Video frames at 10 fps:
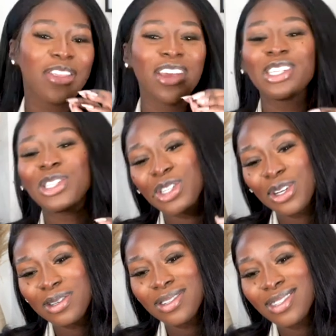These
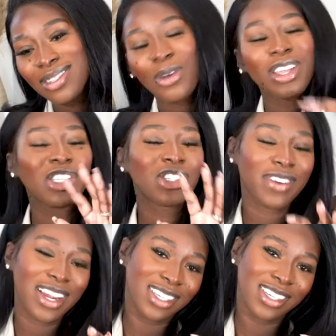shoes, or these
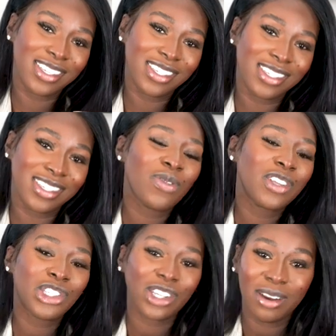trainers on
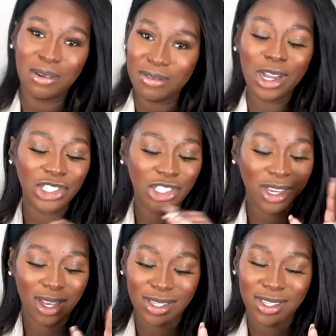the shelf were
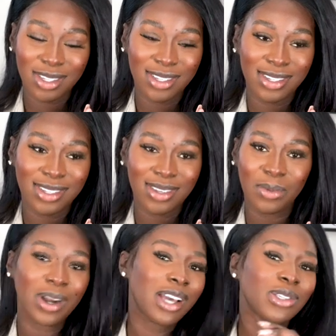just,
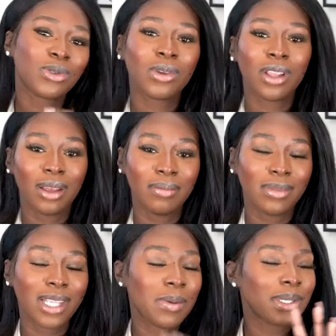when I saw them,
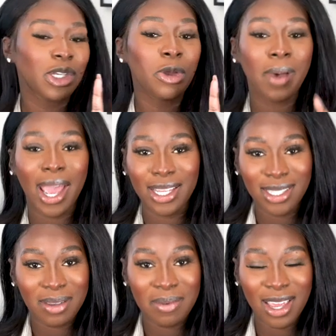they were so banging
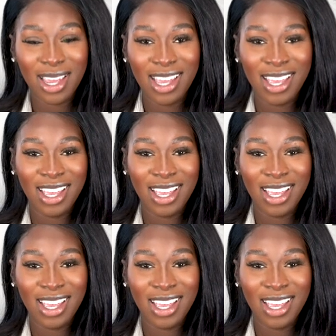to me.